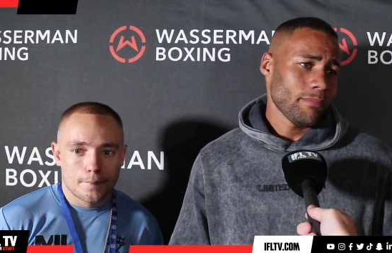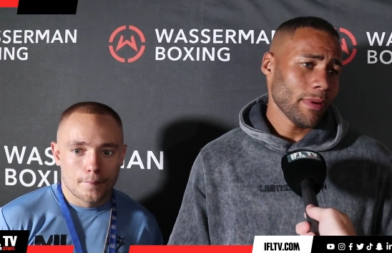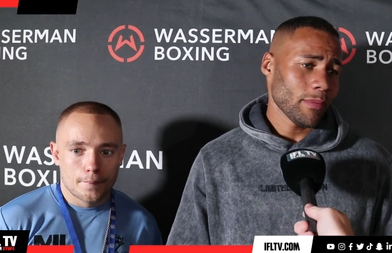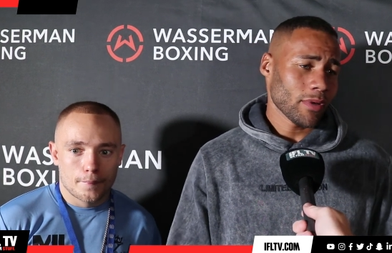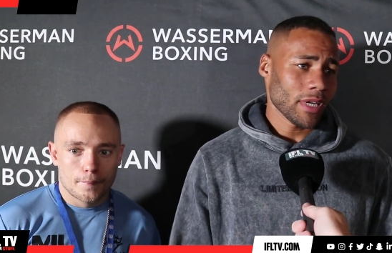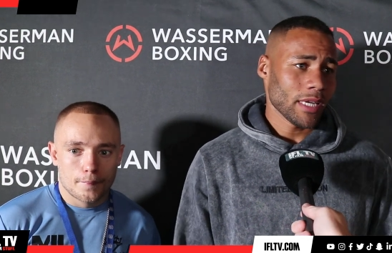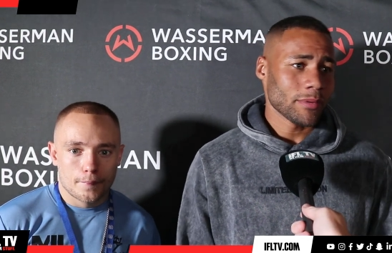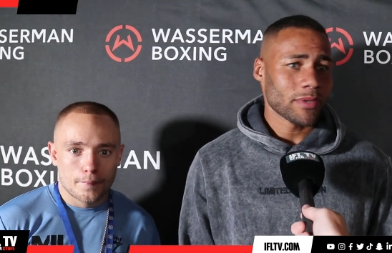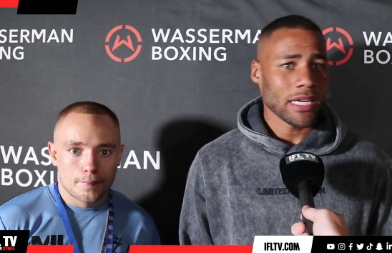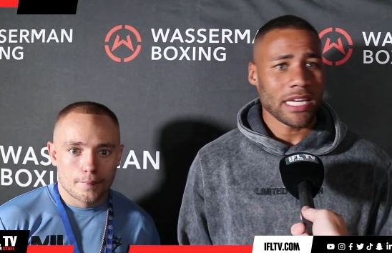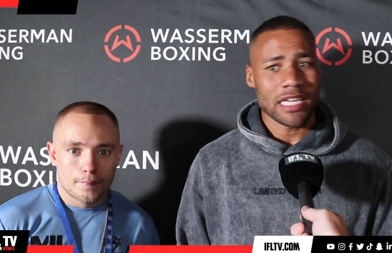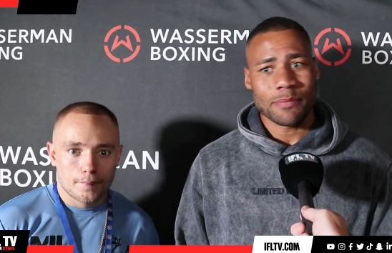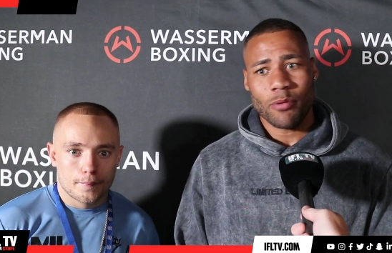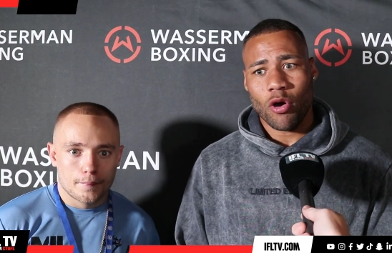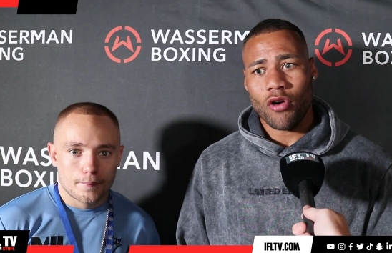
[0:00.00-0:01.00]
Speaker 1: people keep saying
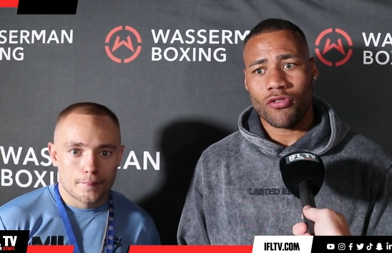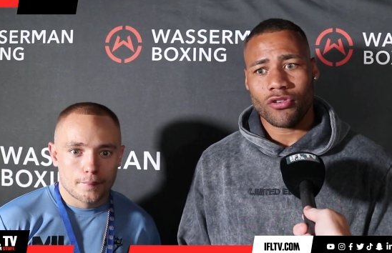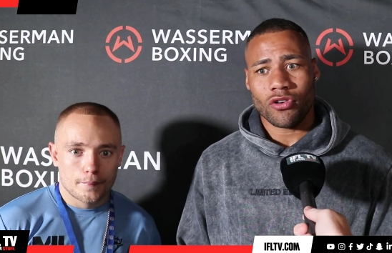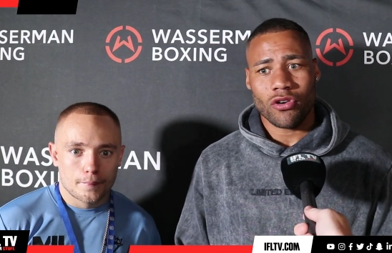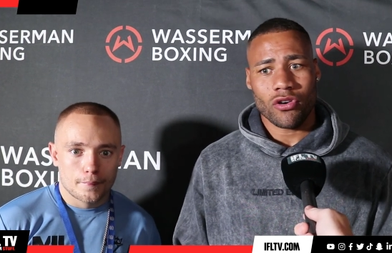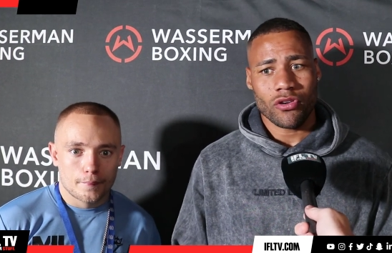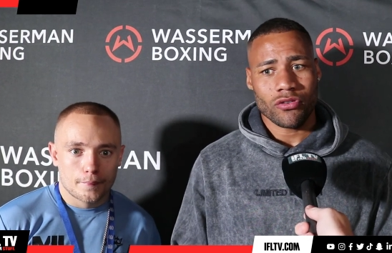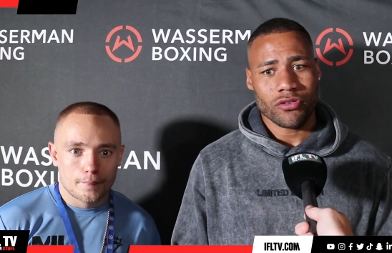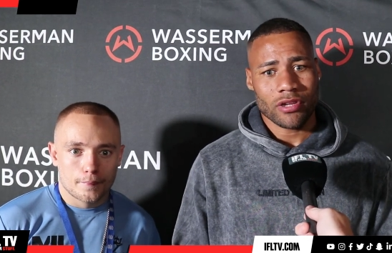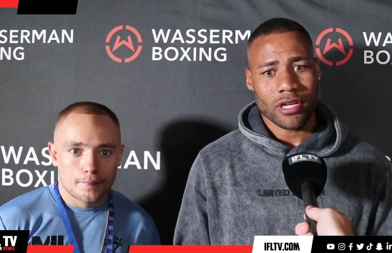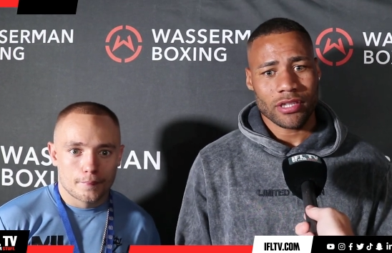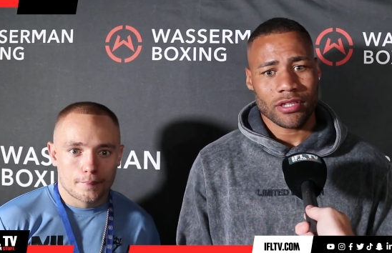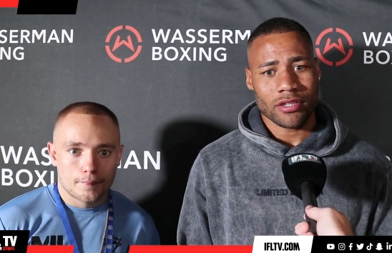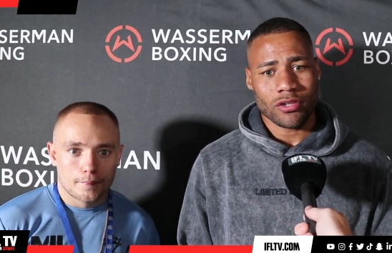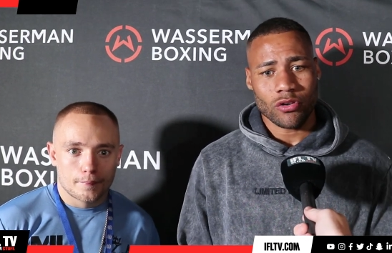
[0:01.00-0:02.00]
he's boring, or
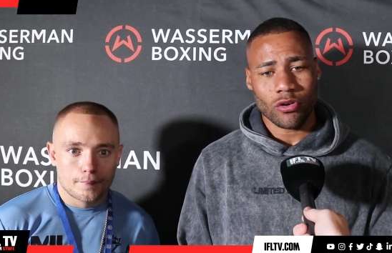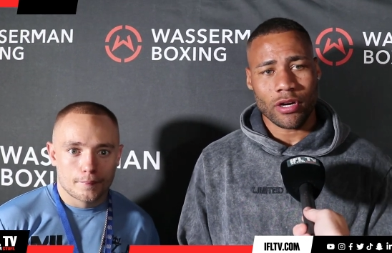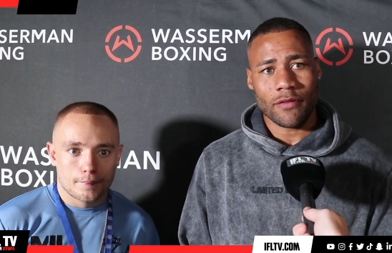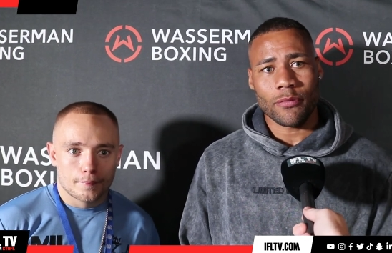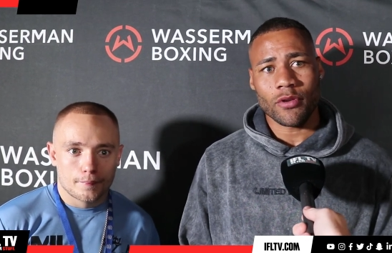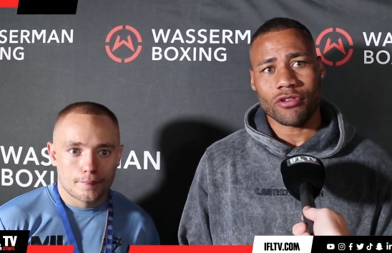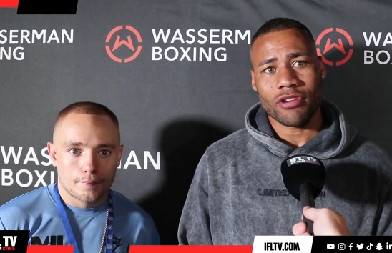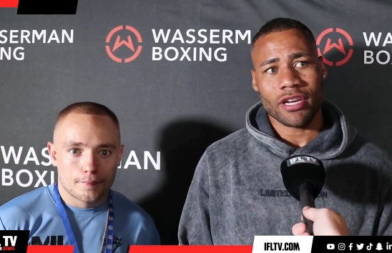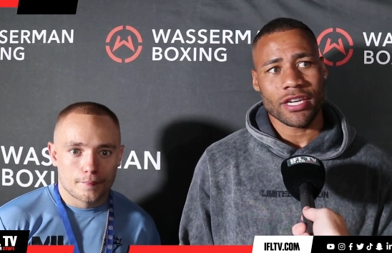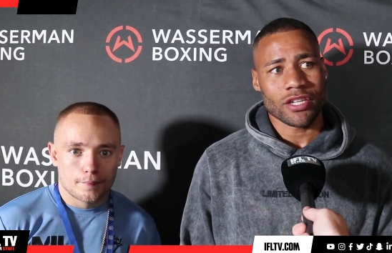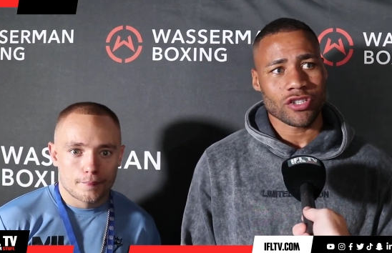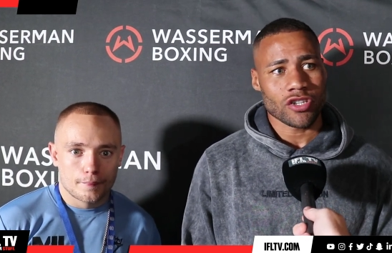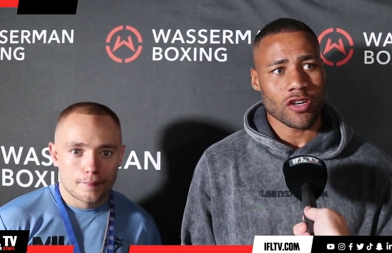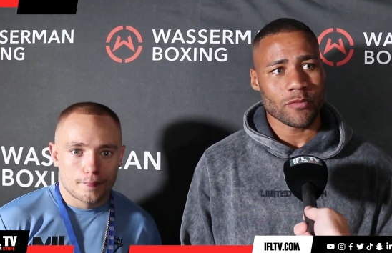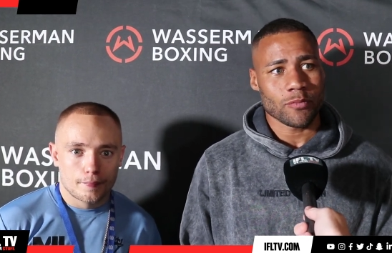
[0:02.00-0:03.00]
like they don't give him the credit he
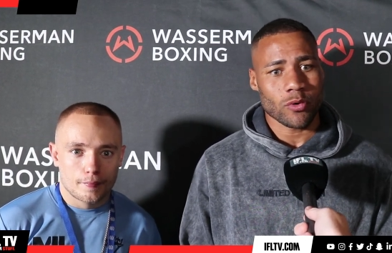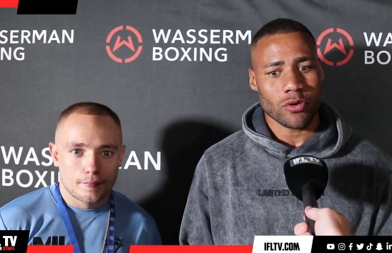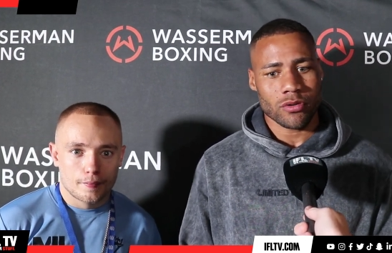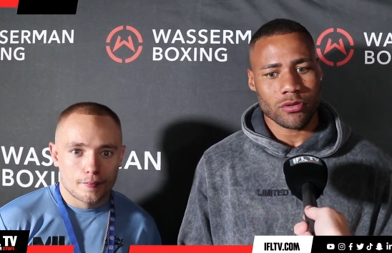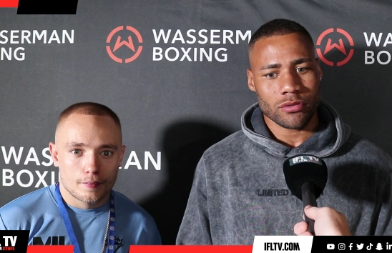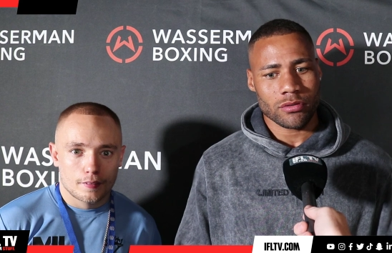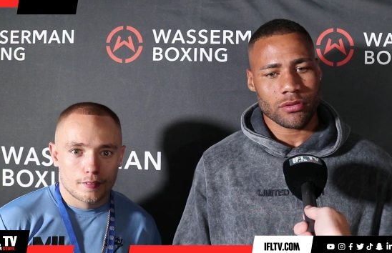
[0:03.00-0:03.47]
deserves, but